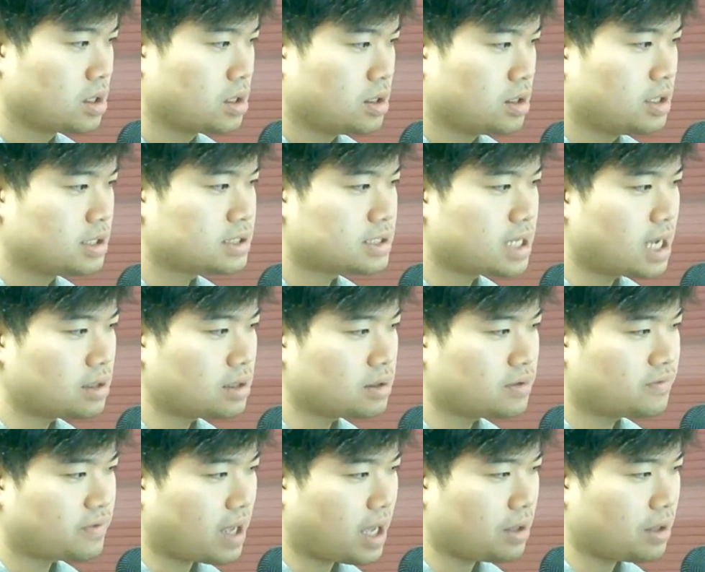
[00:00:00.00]
It's now
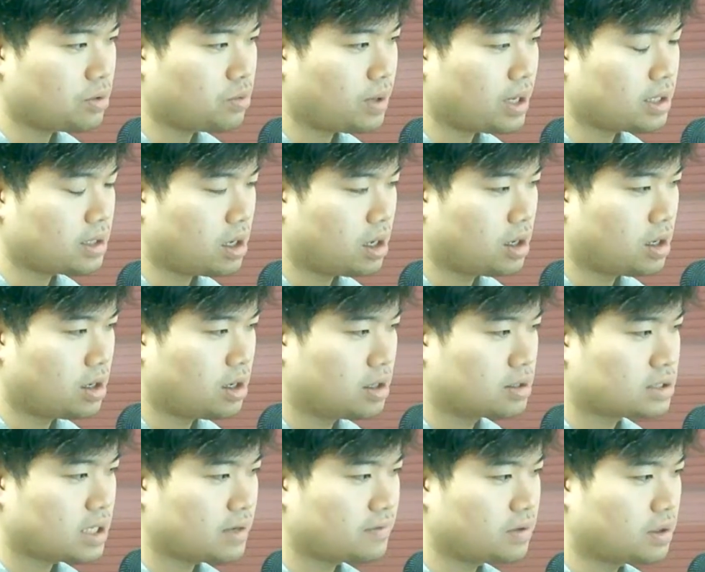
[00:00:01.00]
evaluated
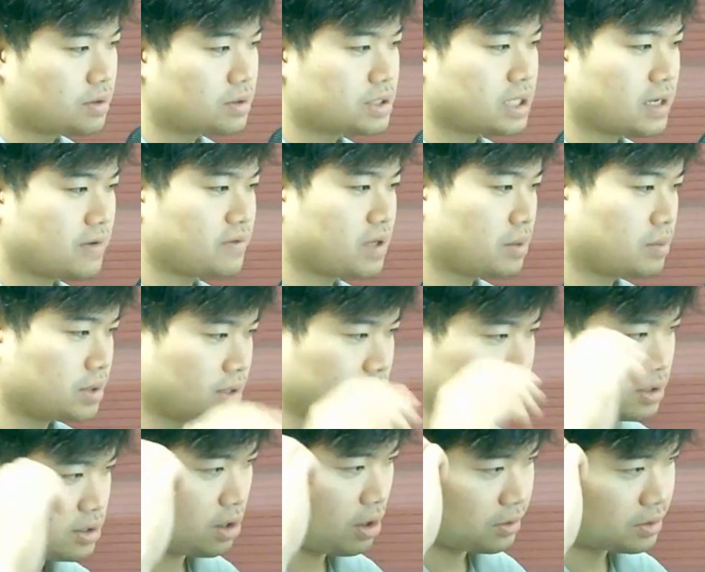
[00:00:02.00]
$770
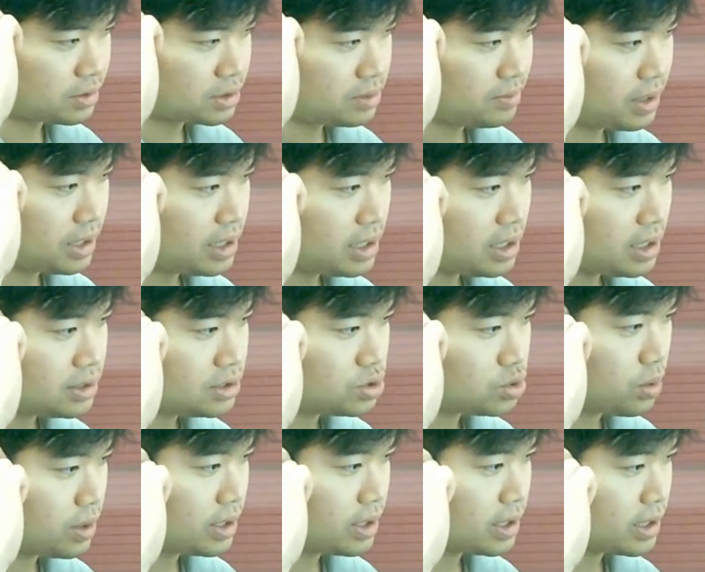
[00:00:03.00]
billion, meaning a
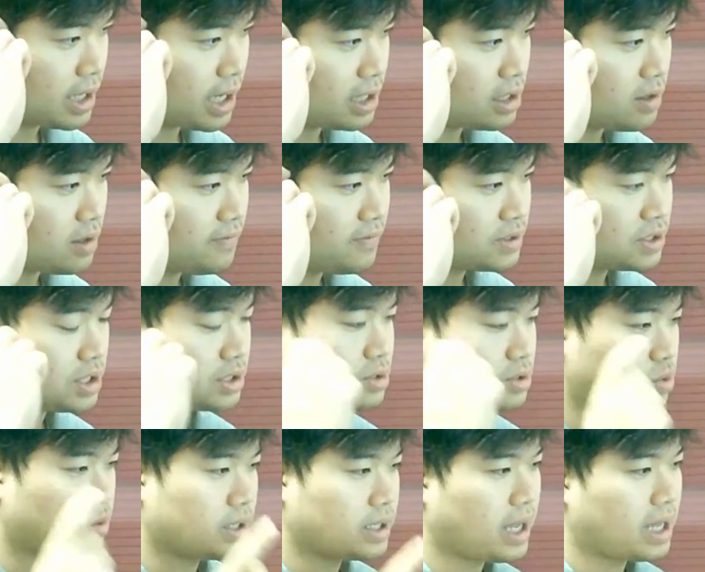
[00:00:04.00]
joint gain of just
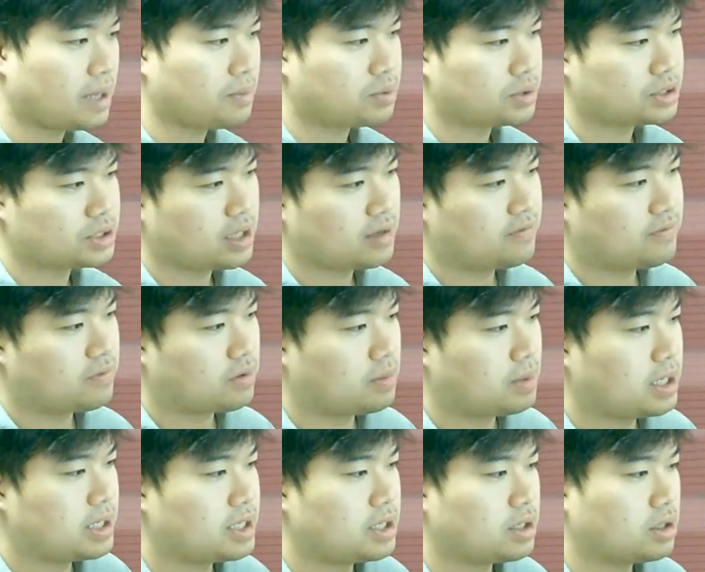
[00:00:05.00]
28% from
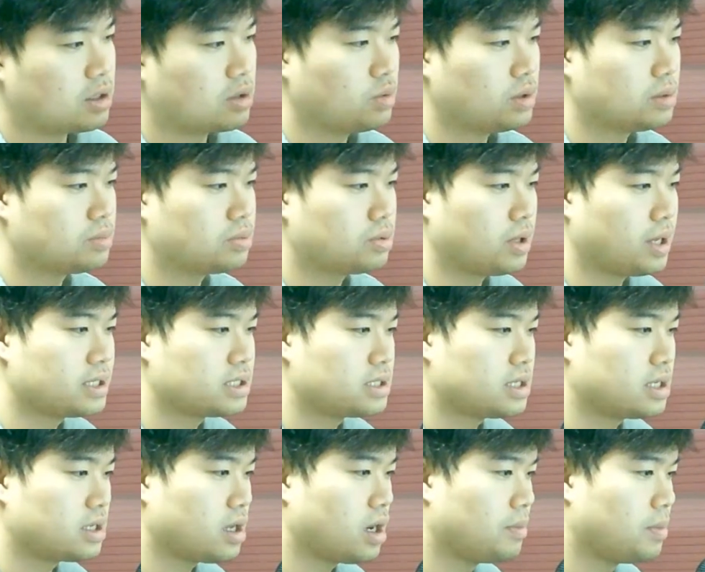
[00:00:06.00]
a here will place
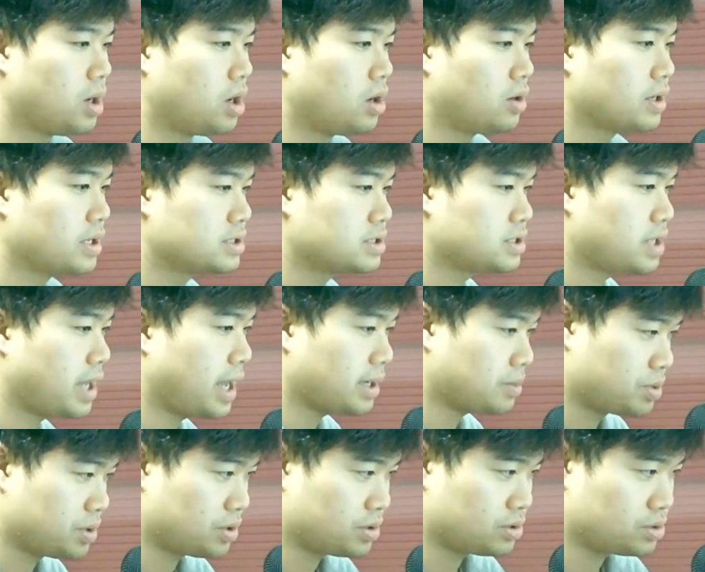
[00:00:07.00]
it among its
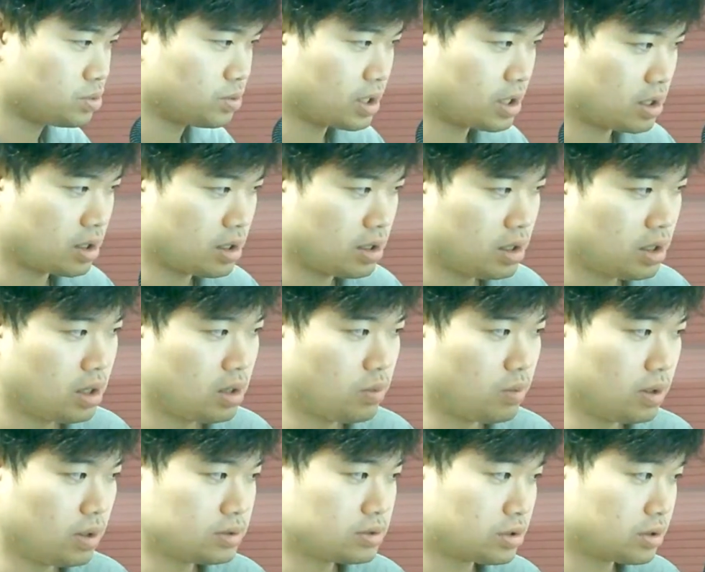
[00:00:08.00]
tech peers with a
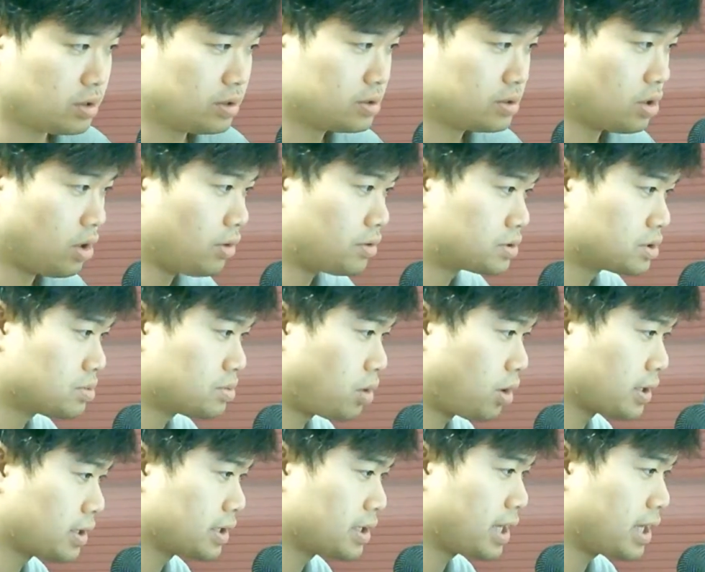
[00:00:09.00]
$1 trillion
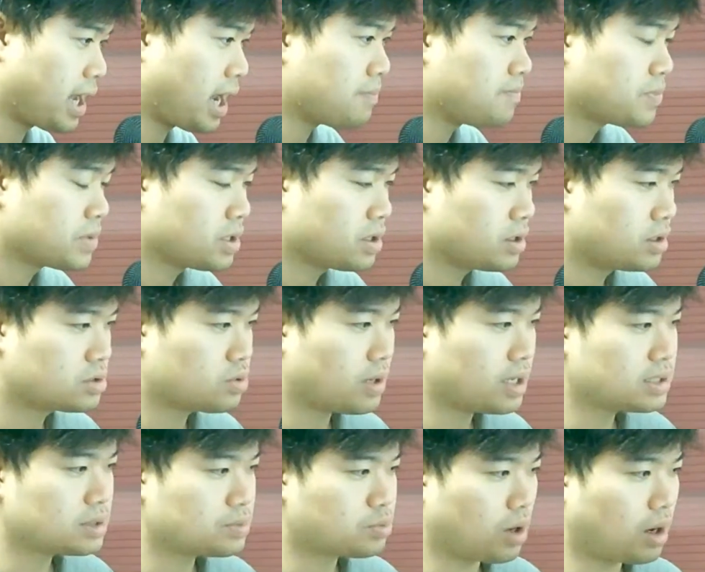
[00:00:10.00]
market cap. Here's why
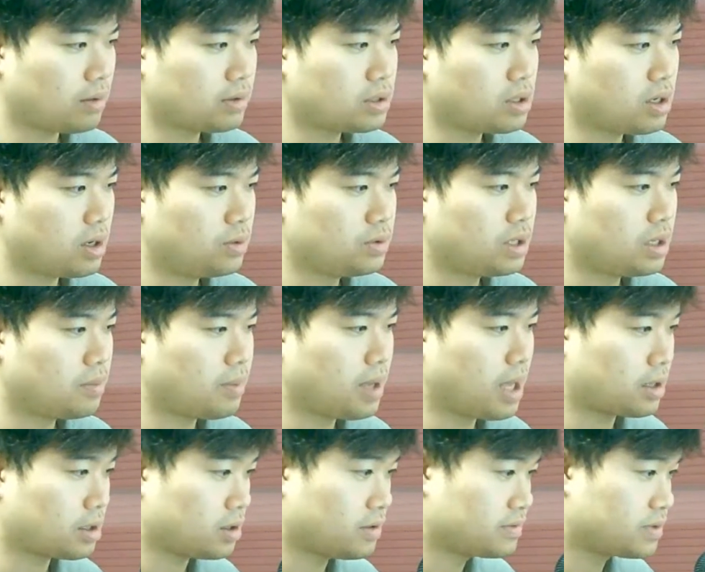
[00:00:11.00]
it's probably only a
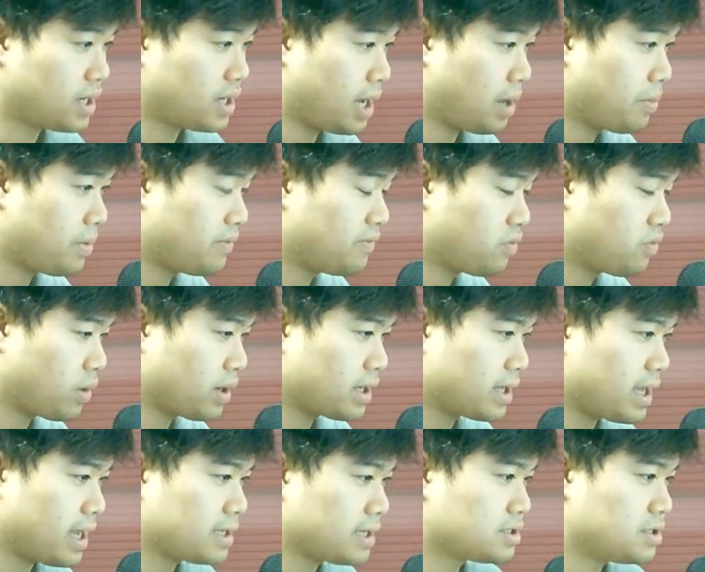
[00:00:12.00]
matter of time before it
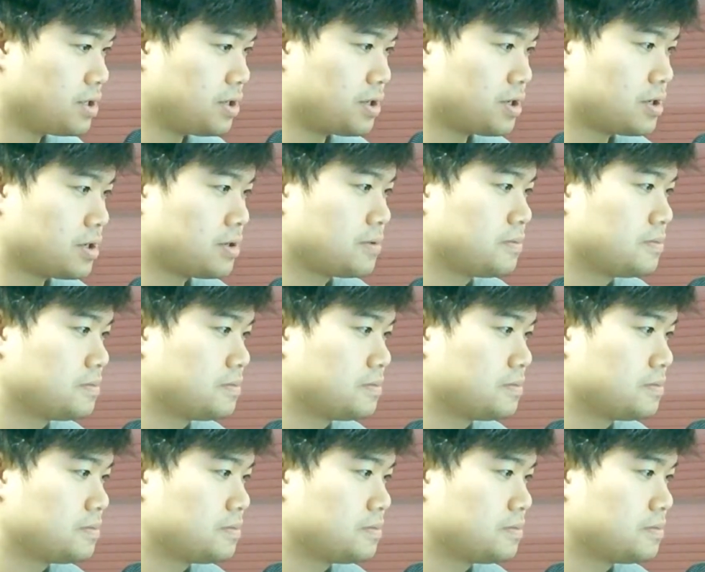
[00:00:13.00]
gets there.